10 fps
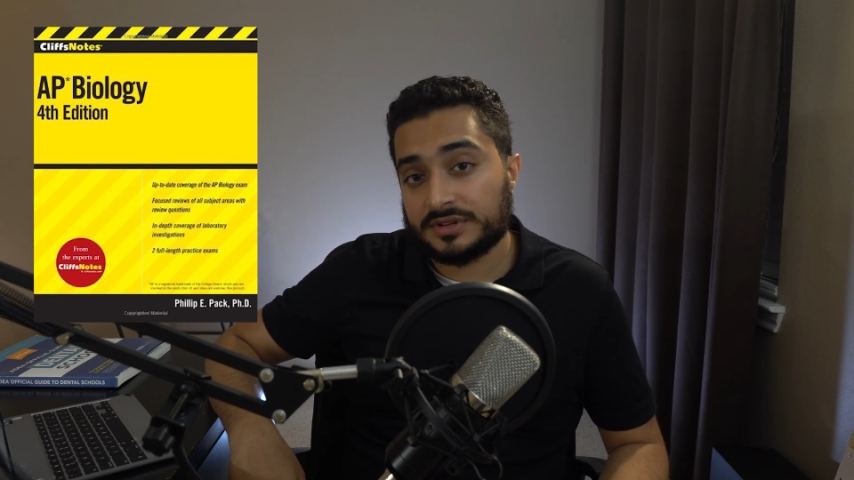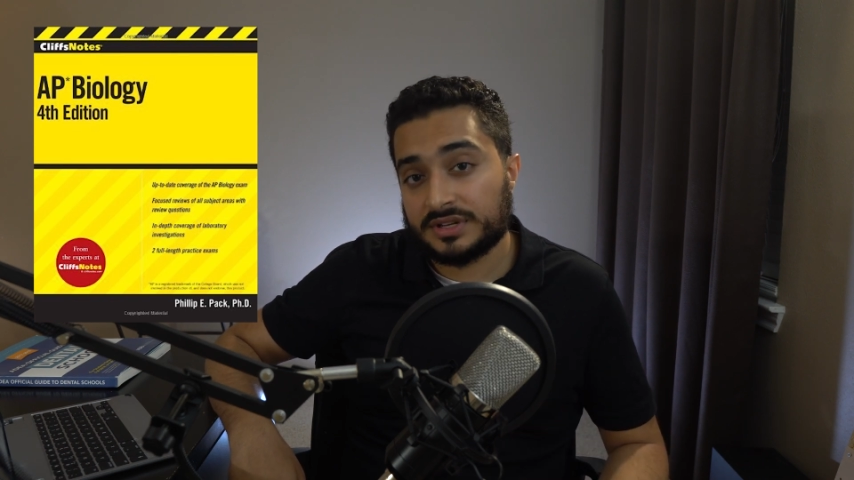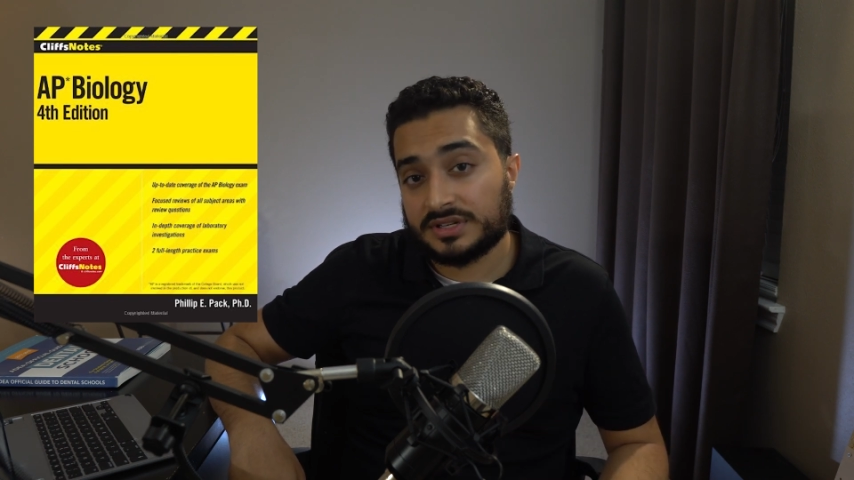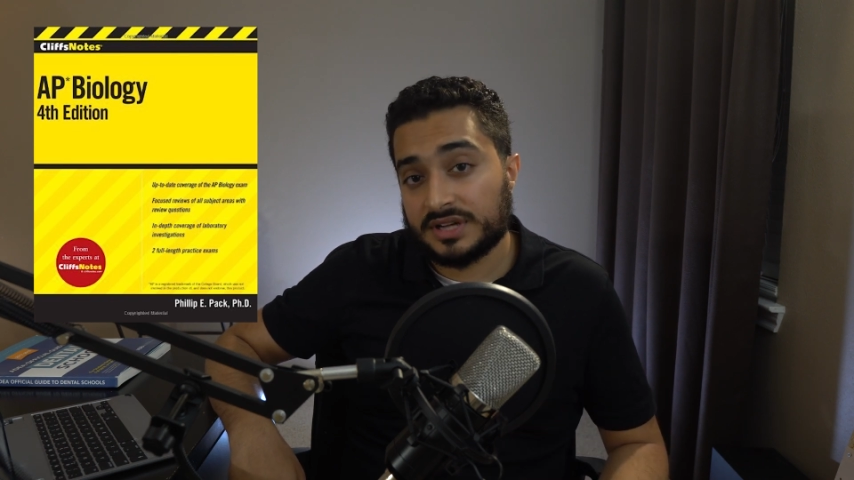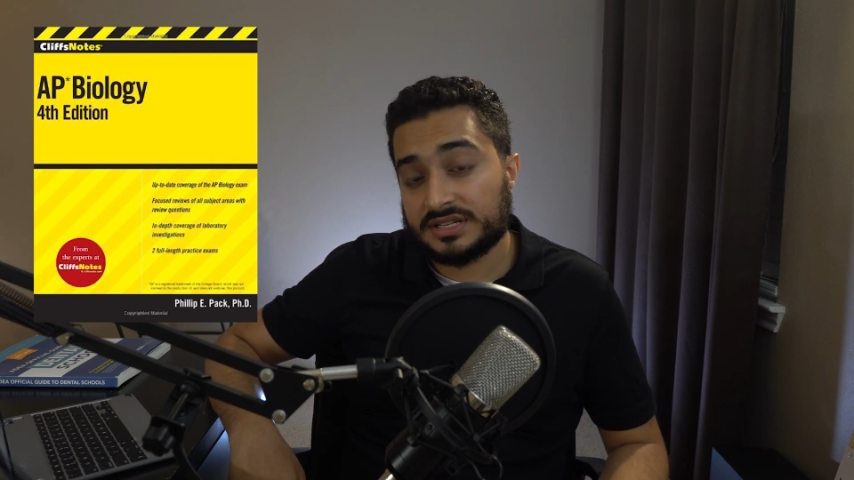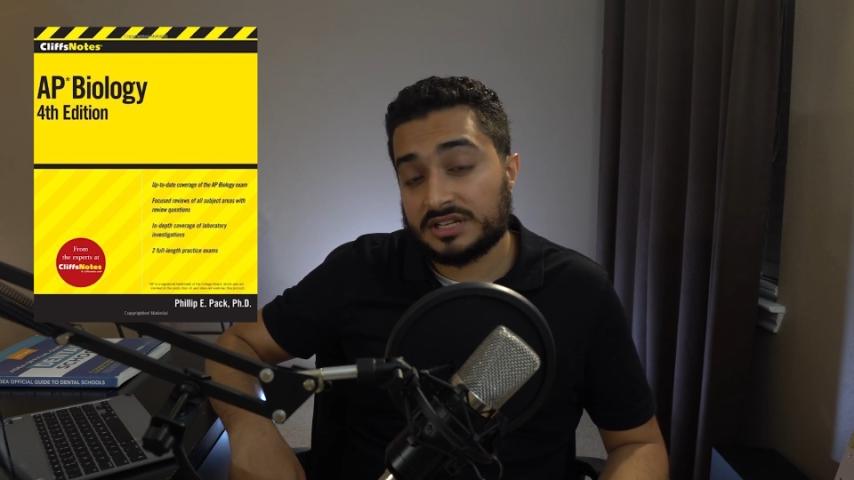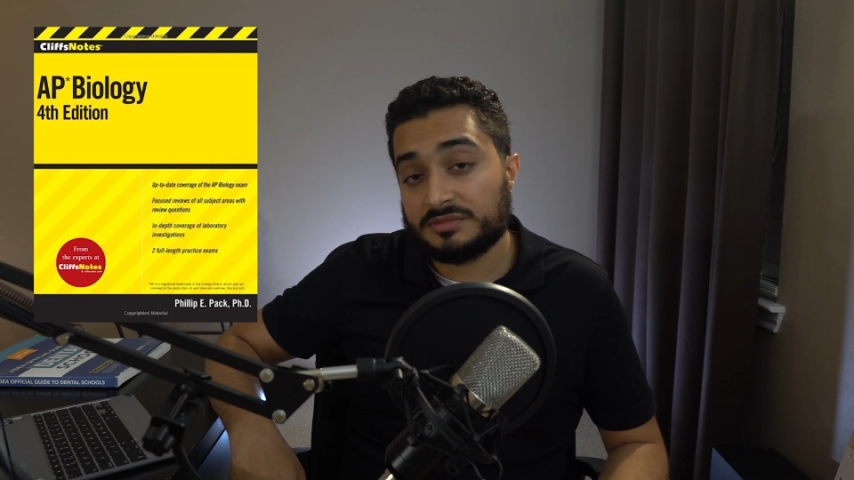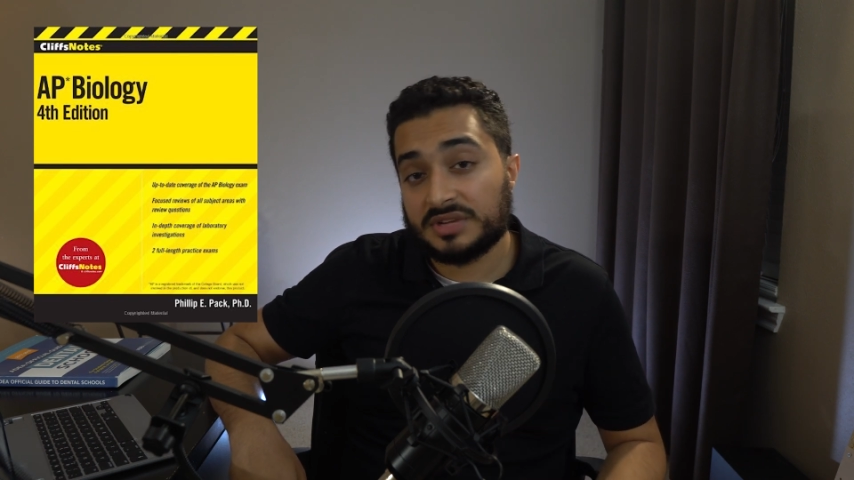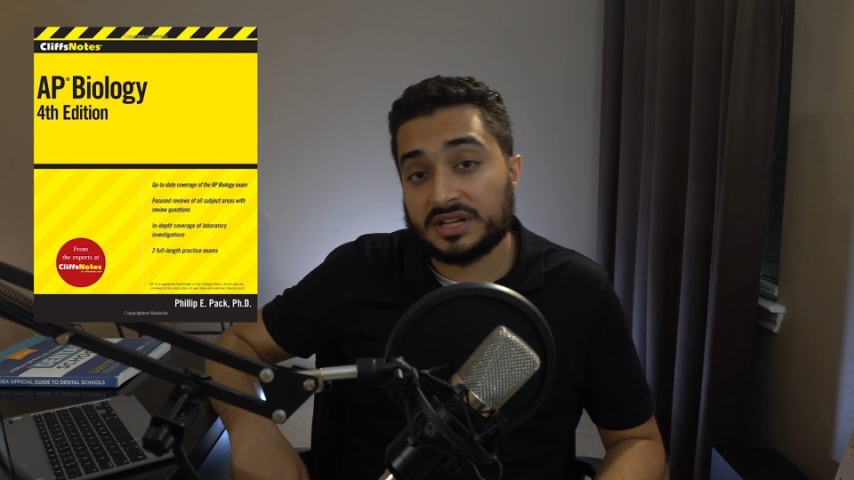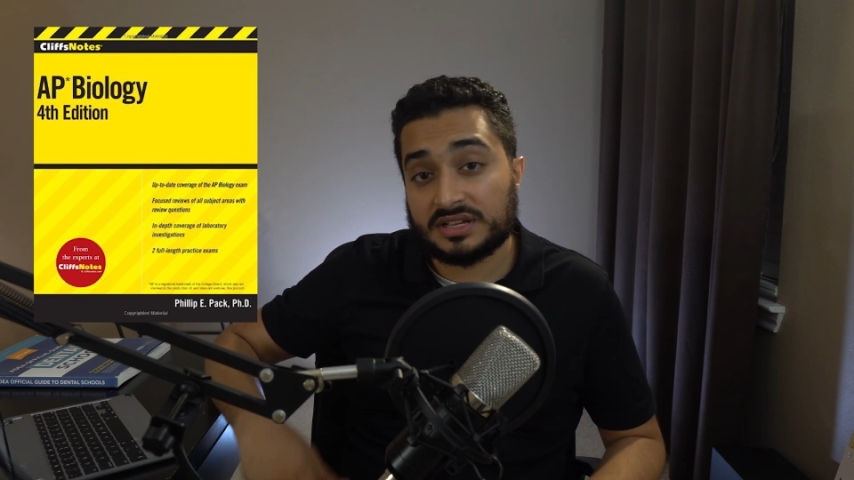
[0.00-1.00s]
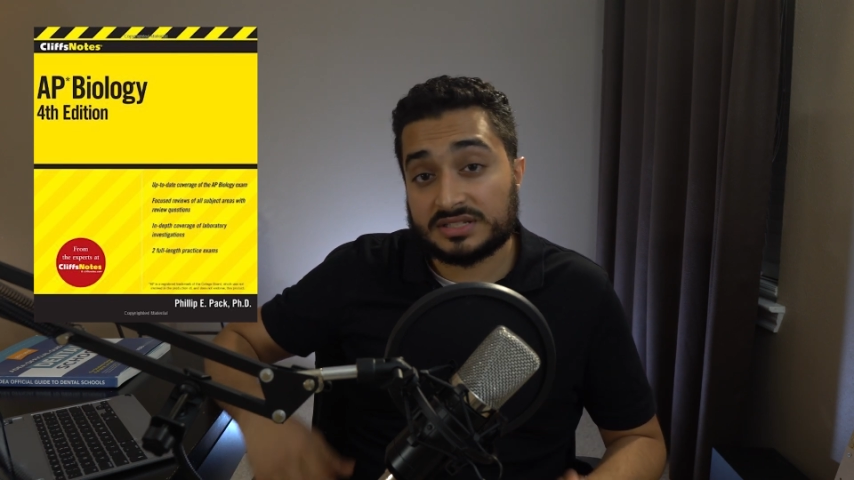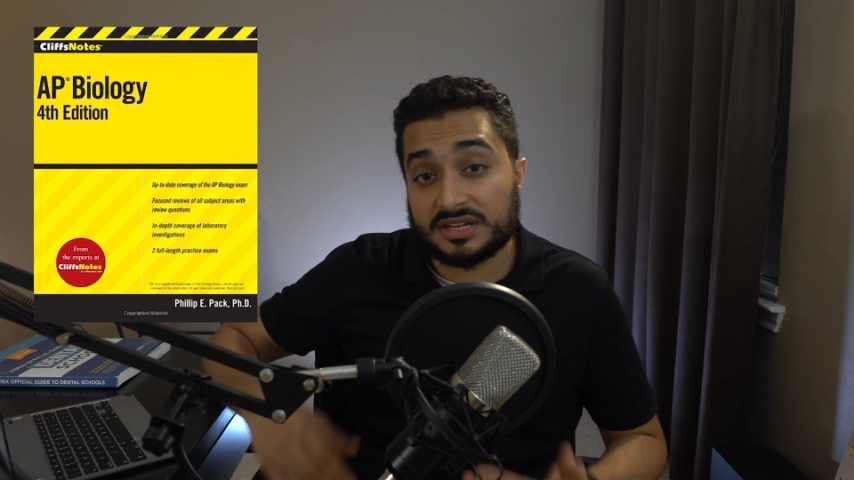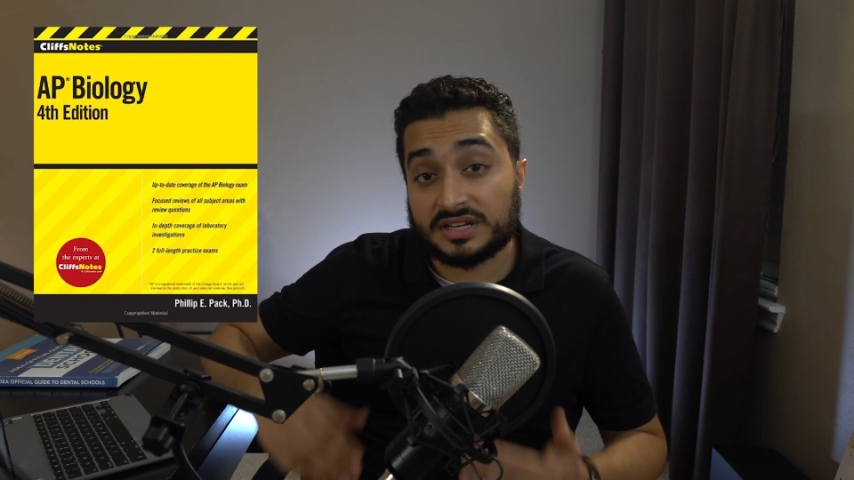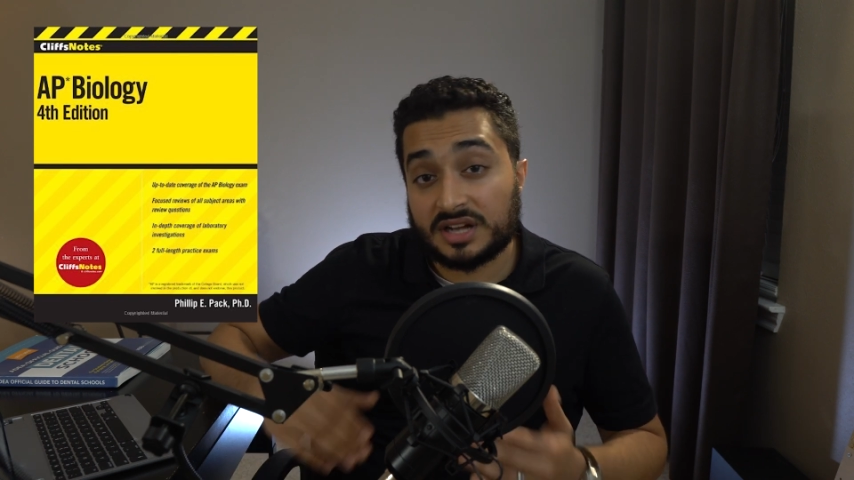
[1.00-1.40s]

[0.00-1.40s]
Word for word: the DAT because it